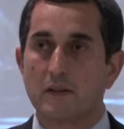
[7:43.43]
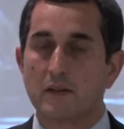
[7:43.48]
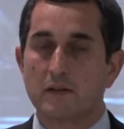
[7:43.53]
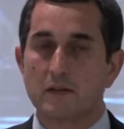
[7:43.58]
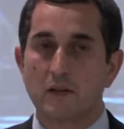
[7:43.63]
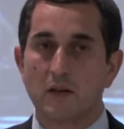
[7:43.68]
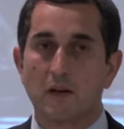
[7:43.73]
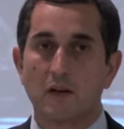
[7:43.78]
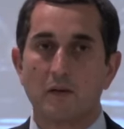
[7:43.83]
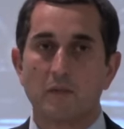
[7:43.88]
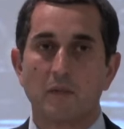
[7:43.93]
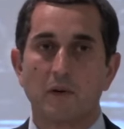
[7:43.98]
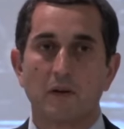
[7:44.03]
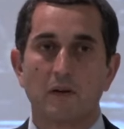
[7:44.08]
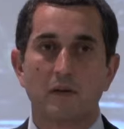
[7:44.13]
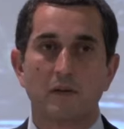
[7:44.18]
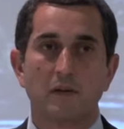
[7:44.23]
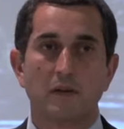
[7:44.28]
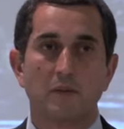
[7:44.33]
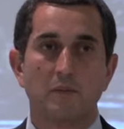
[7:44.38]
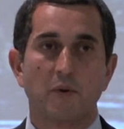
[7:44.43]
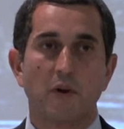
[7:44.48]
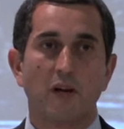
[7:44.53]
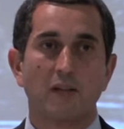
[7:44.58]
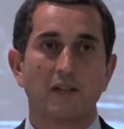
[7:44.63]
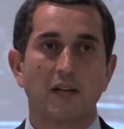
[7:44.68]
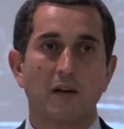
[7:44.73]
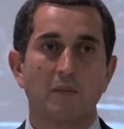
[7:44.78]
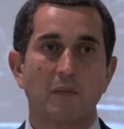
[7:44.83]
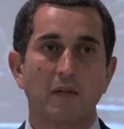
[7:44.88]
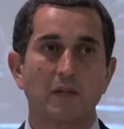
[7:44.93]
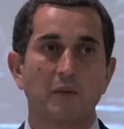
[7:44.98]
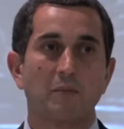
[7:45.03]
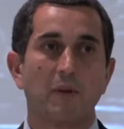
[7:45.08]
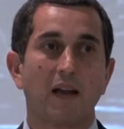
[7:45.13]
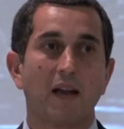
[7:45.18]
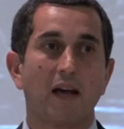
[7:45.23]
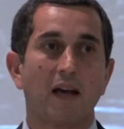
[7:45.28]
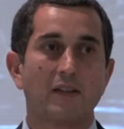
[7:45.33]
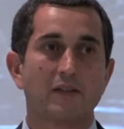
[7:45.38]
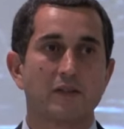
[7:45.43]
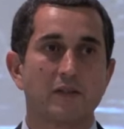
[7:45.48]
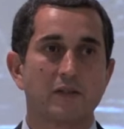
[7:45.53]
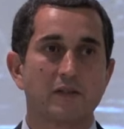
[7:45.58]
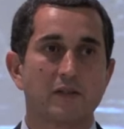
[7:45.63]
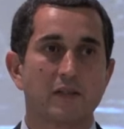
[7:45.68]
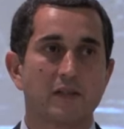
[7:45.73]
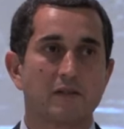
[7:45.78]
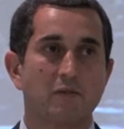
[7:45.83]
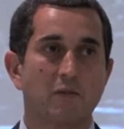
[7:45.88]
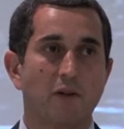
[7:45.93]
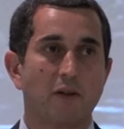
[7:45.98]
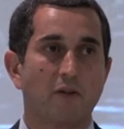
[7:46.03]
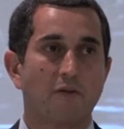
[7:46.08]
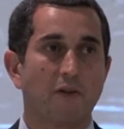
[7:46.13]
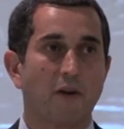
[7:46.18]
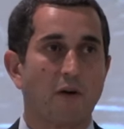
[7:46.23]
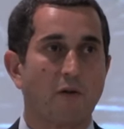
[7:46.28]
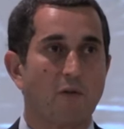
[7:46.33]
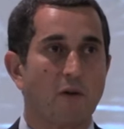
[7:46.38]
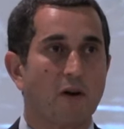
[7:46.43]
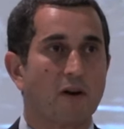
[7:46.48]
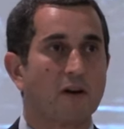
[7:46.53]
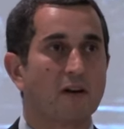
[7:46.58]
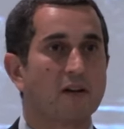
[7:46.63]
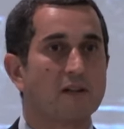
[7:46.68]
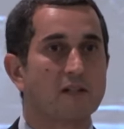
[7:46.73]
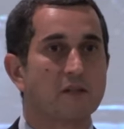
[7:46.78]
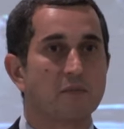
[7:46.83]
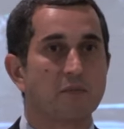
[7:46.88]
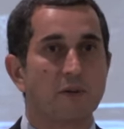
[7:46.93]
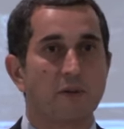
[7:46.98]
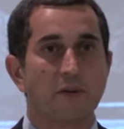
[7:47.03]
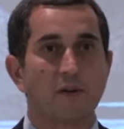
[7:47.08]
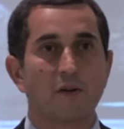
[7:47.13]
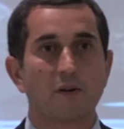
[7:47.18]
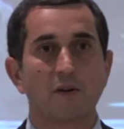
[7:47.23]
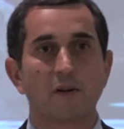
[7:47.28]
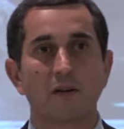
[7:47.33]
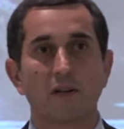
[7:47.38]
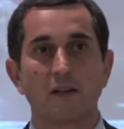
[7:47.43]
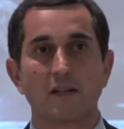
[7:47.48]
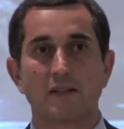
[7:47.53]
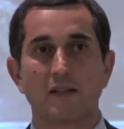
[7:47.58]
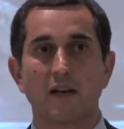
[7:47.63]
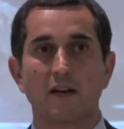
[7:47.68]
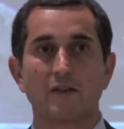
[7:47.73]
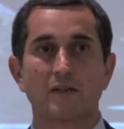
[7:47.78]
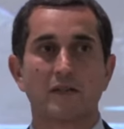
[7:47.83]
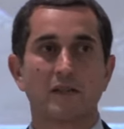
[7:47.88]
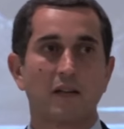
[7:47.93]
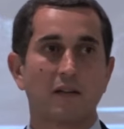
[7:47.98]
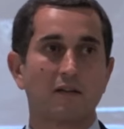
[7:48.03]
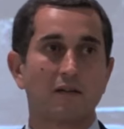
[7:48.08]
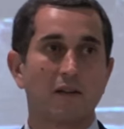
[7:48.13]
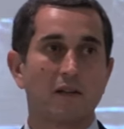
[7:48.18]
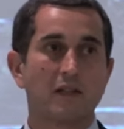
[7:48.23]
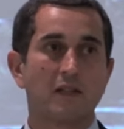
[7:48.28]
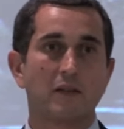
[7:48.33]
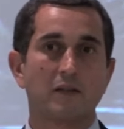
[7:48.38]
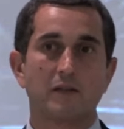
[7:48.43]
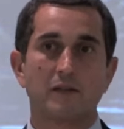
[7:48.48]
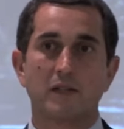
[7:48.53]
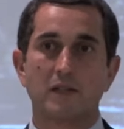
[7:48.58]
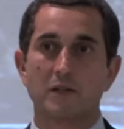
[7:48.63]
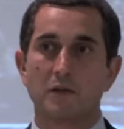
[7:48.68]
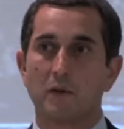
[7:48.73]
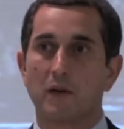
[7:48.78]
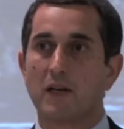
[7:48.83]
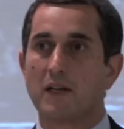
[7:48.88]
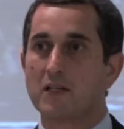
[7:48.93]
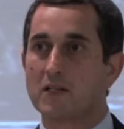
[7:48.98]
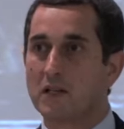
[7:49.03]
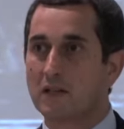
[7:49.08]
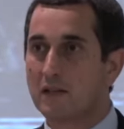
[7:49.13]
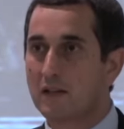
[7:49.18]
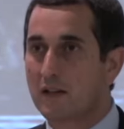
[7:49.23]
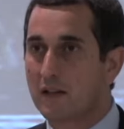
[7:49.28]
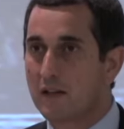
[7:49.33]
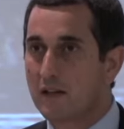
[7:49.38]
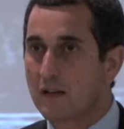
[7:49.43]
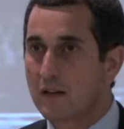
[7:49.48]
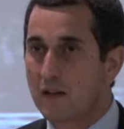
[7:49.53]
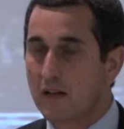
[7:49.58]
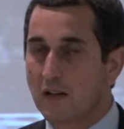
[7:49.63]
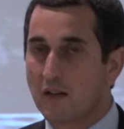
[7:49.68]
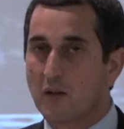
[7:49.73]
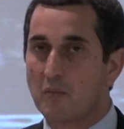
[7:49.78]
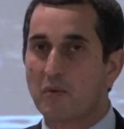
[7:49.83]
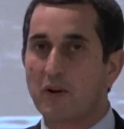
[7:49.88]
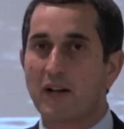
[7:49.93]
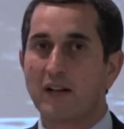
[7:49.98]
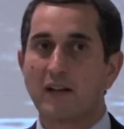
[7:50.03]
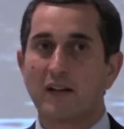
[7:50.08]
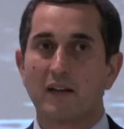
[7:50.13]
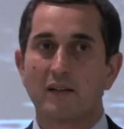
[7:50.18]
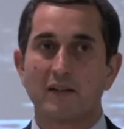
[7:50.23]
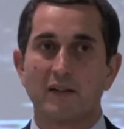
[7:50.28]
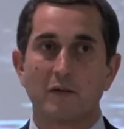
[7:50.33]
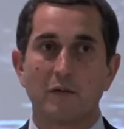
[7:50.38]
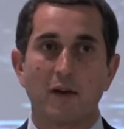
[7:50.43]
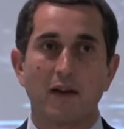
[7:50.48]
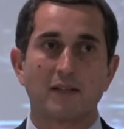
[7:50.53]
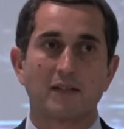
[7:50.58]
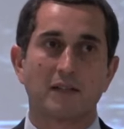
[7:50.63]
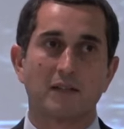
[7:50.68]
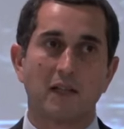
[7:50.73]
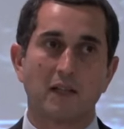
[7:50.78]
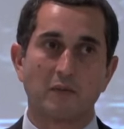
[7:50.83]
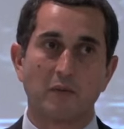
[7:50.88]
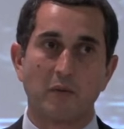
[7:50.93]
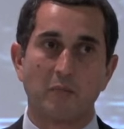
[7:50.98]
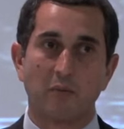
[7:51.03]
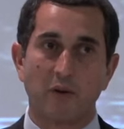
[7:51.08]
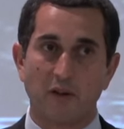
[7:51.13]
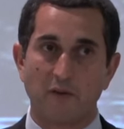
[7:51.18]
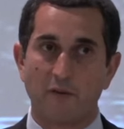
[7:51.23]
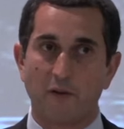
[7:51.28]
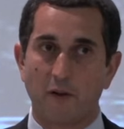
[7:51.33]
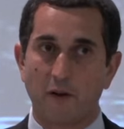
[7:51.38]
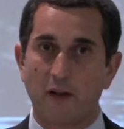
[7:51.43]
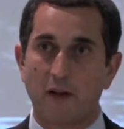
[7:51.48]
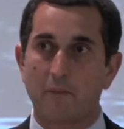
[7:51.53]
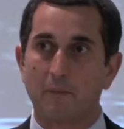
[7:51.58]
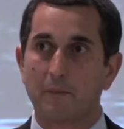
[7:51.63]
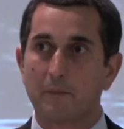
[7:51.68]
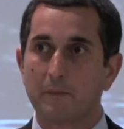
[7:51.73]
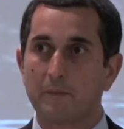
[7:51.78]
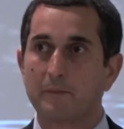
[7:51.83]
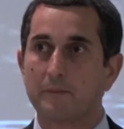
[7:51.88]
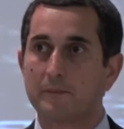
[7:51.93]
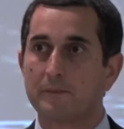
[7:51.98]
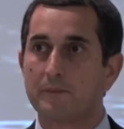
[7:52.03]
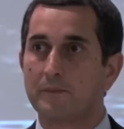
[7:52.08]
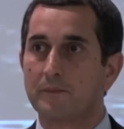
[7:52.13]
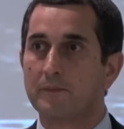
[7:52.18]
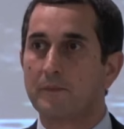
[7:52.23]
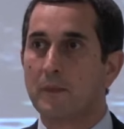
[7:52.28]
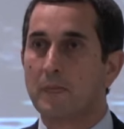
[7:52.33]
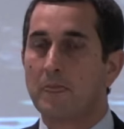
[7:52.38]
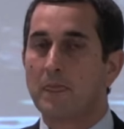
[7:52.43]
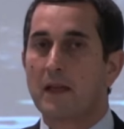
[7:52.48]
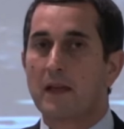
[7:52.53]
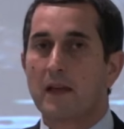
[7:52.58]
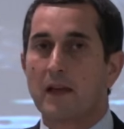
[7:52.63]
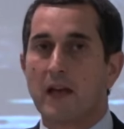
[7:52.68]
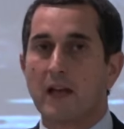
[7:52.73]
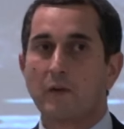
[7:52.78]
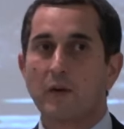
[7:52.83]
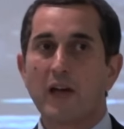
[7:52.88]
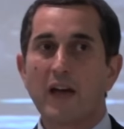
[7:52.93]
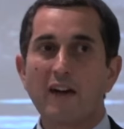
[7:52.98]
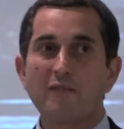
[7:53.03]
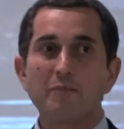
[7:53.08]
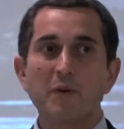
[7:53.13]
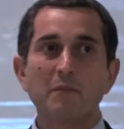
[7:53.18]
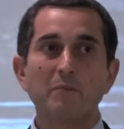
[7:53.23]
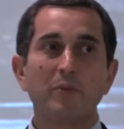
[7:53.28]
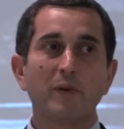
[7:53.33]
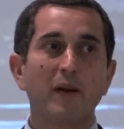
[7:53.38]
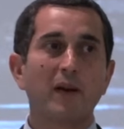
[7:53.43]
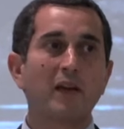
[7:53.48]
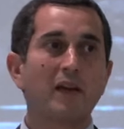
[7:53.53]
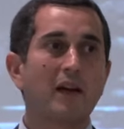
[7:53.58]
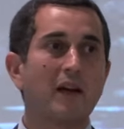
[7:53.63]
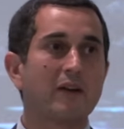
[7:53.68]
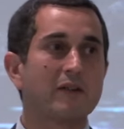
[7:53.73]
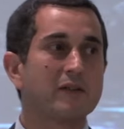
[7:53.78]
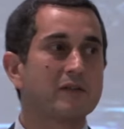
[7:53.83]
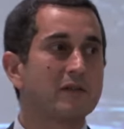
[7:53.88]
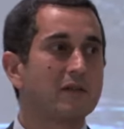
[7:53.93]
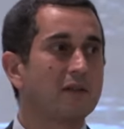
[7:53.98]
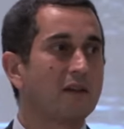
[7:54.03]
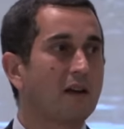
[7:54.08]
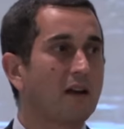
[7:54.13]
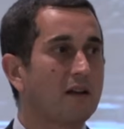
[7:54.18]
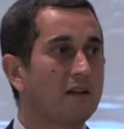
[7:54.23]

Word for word: So our, our brother Armando Palacios is one of our workers in Peru. He's also in a critical situation in the brethren are requesting that we pray for him. And we have been praying also